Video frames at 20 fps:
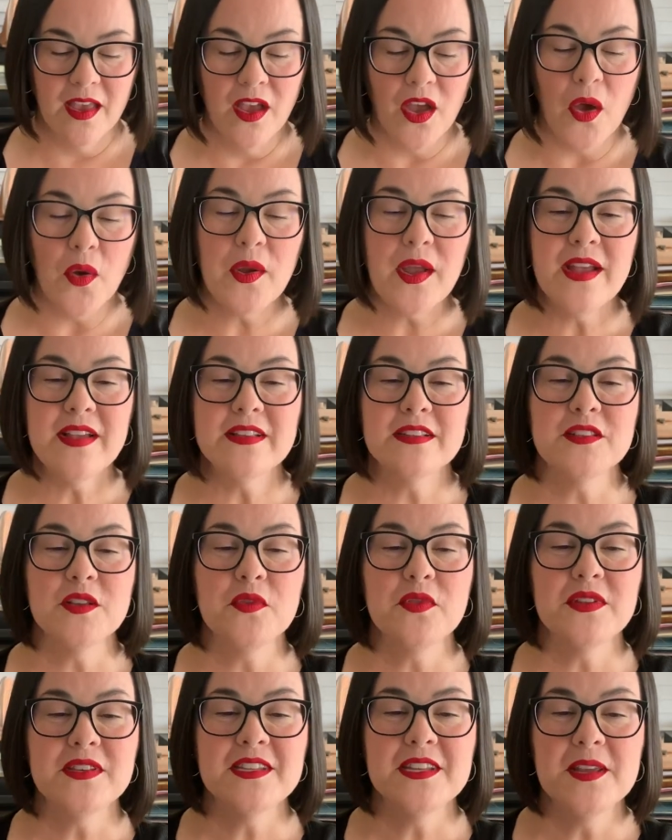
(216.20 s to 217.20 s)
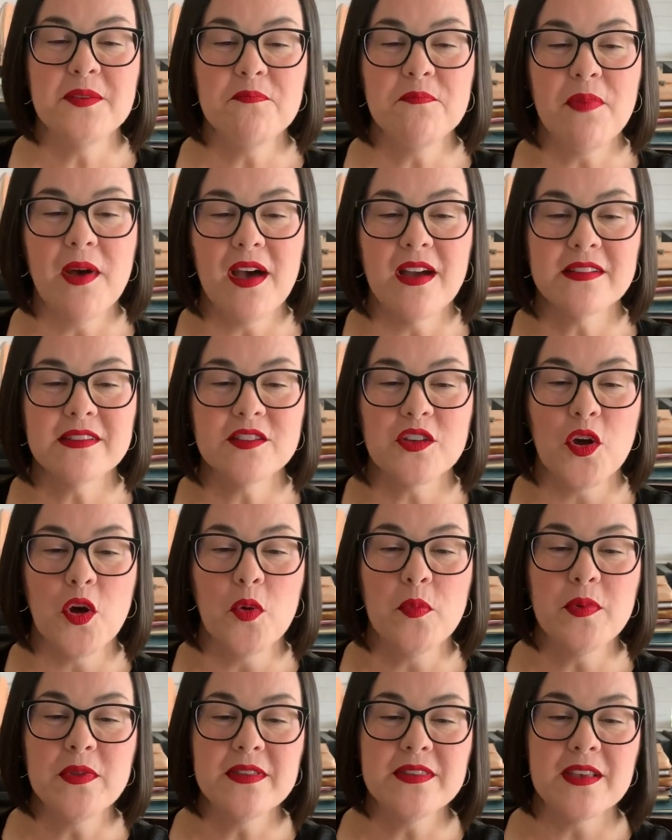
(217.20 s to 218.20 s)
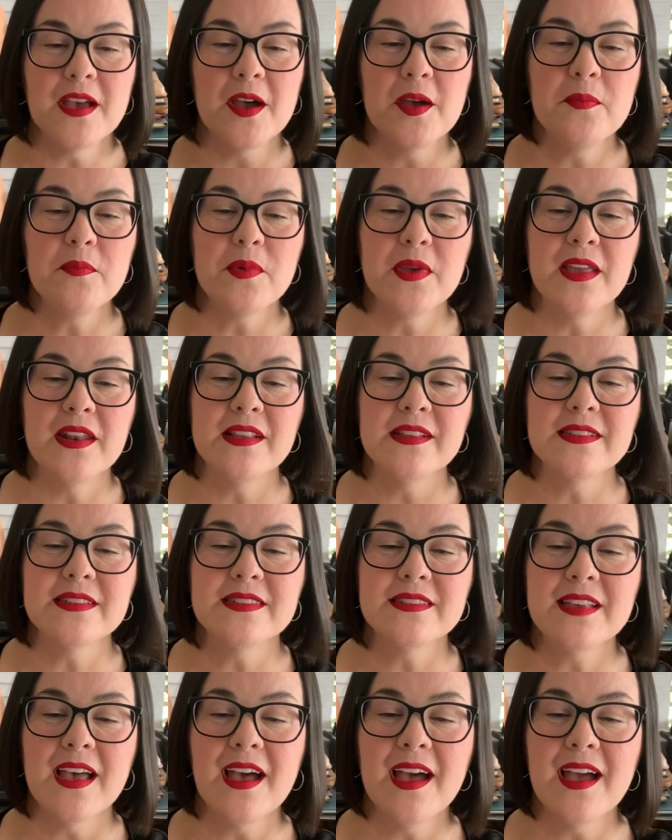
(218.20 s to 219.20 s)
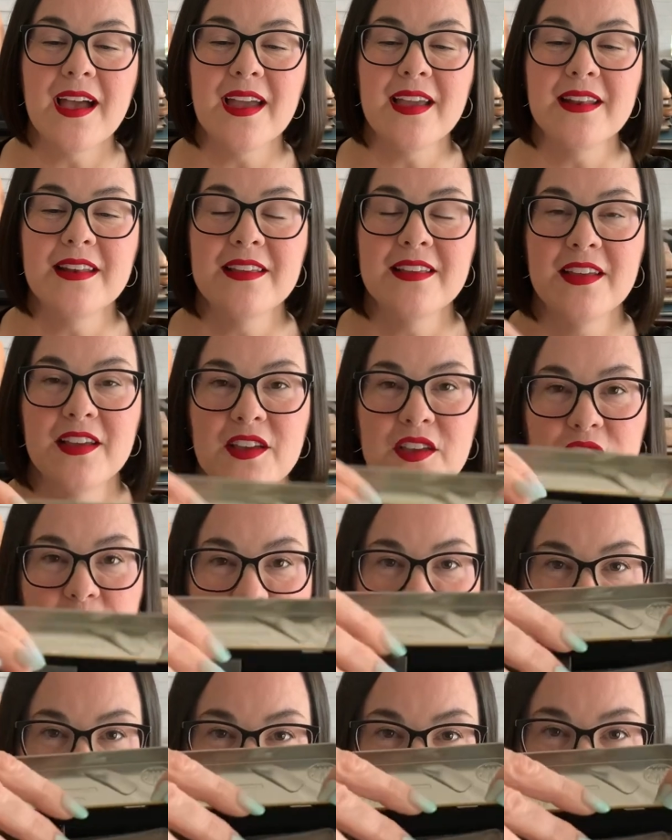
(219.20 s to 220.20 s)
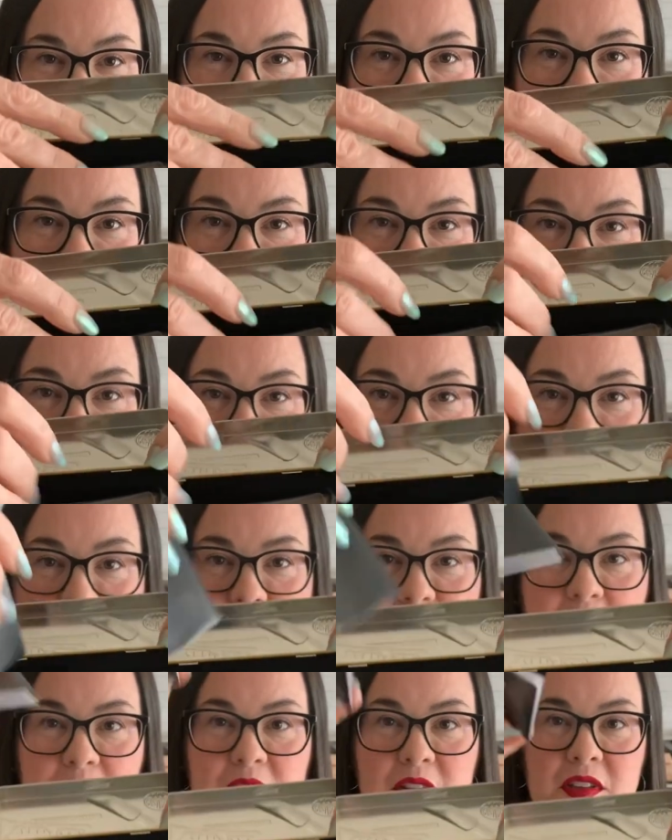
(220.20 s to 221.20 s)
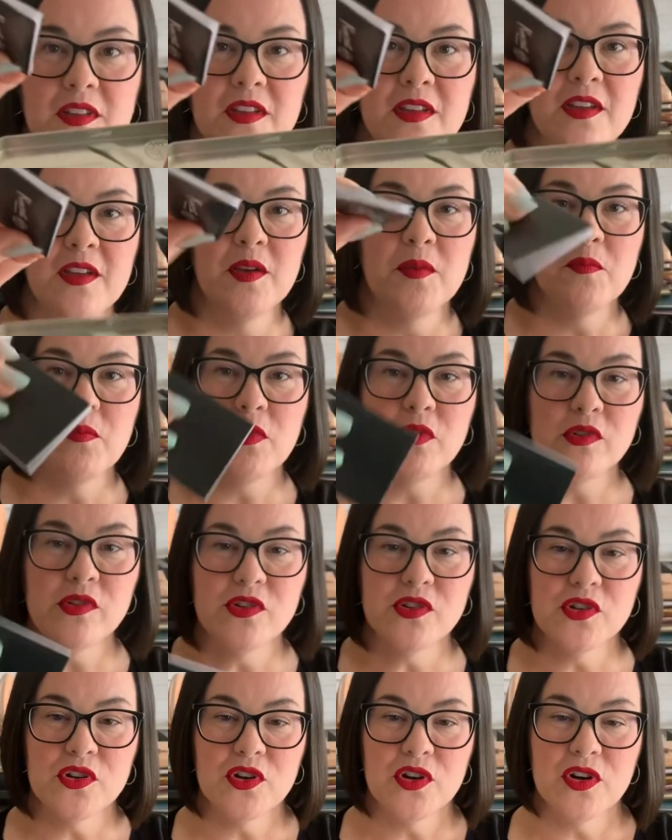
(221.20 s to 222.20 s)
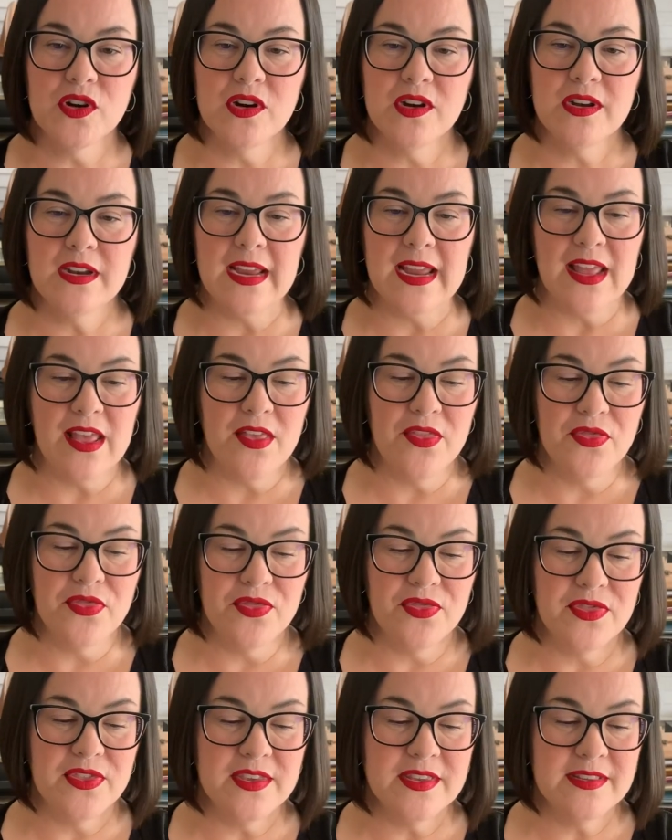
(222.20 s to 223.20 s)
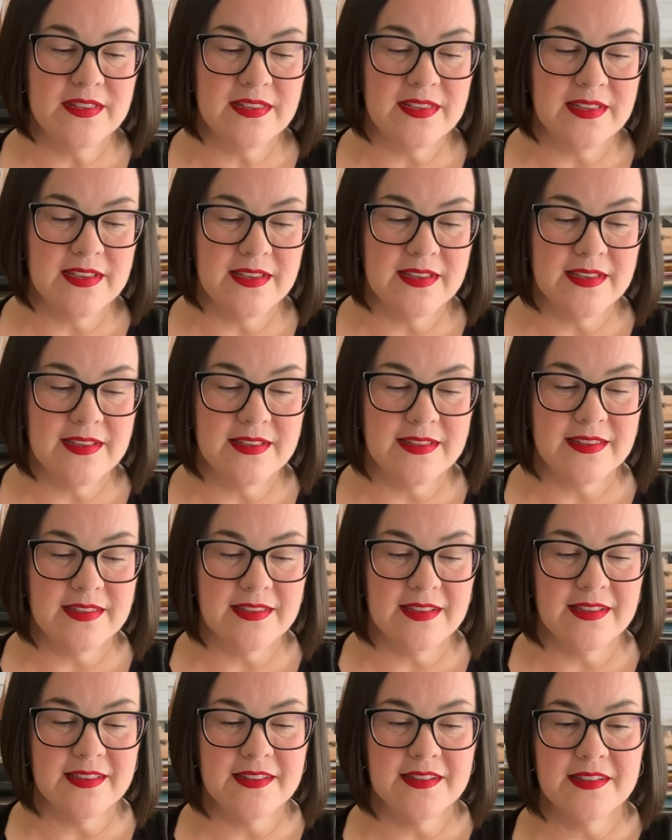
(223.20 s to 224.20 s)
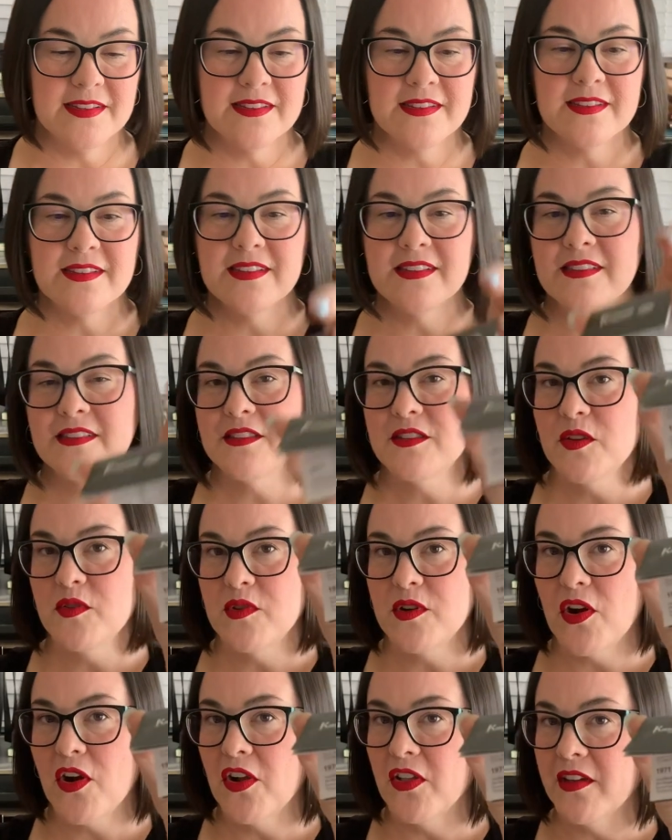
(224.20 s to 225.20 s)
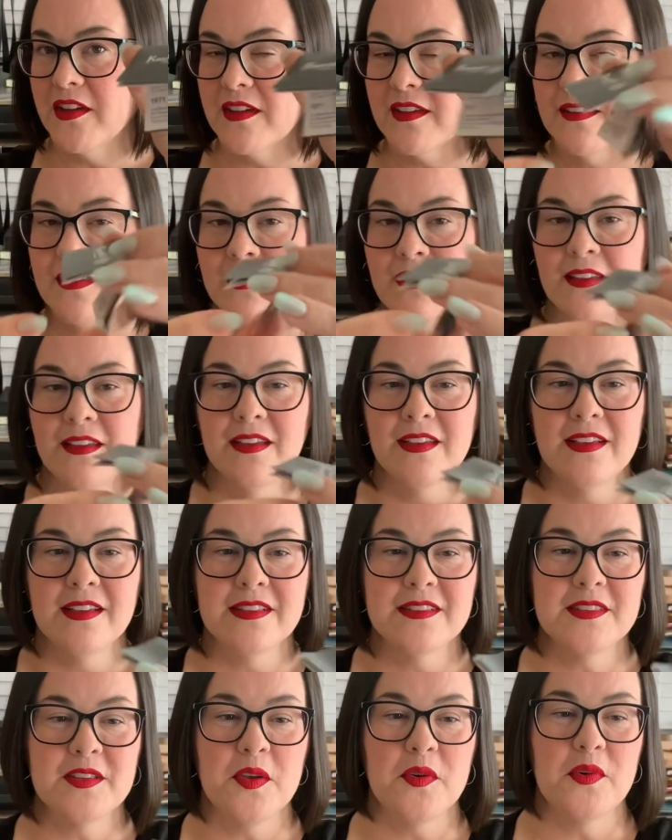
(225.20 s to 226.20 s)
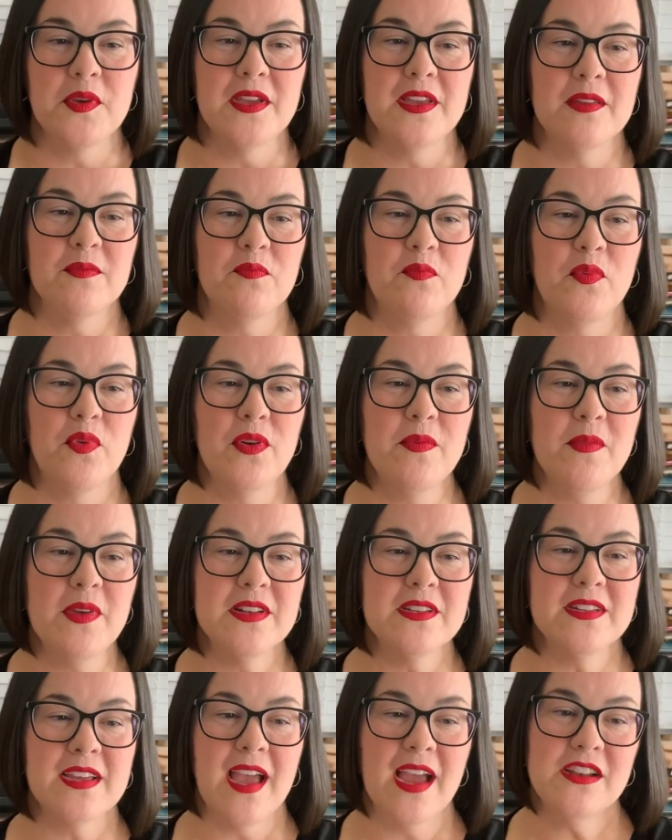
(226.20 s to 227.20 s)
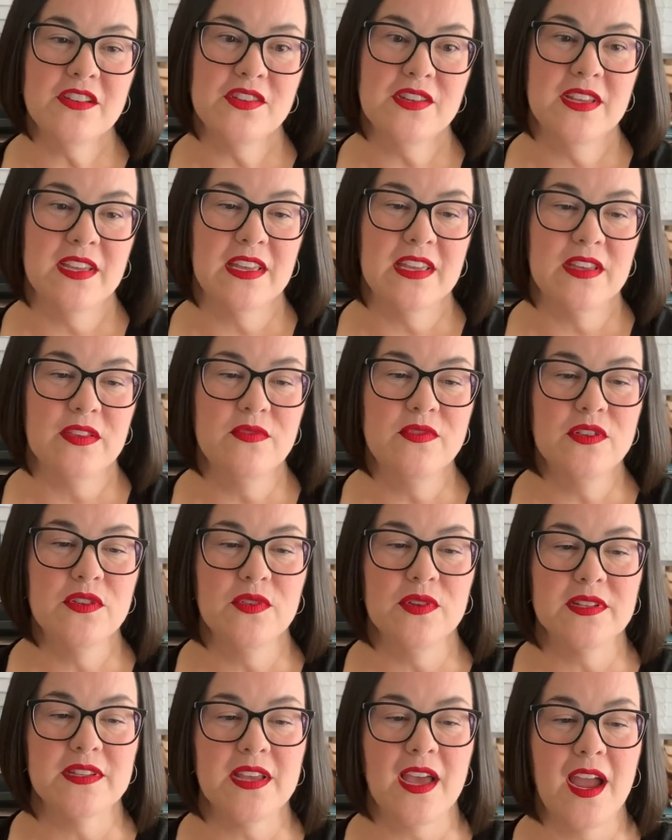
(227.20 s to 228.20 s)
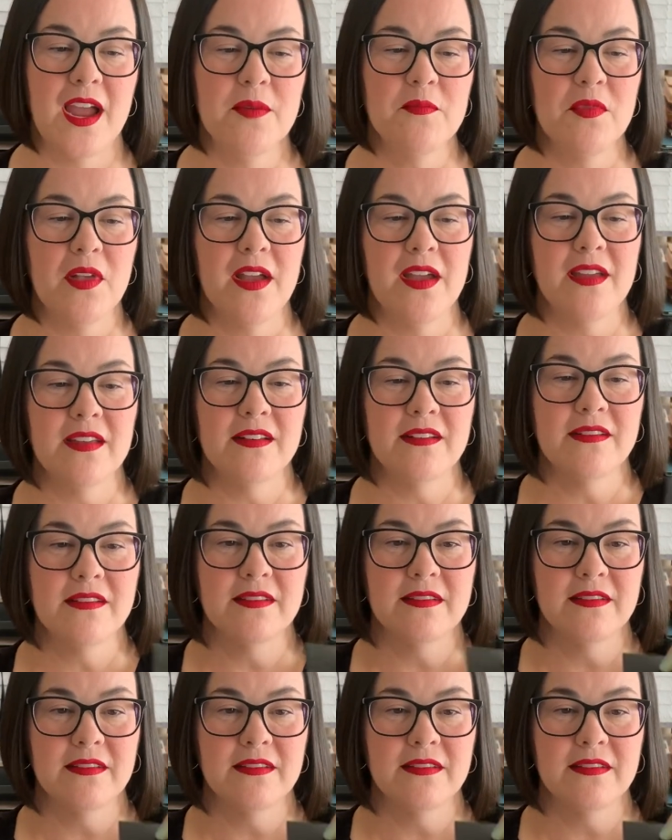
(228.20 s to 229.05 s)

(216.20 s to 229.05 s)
Okay, so the tin box opens up, and inside you've got a little brochure, and this is, it's so darling. So it pretty much, actually it gives you a timeline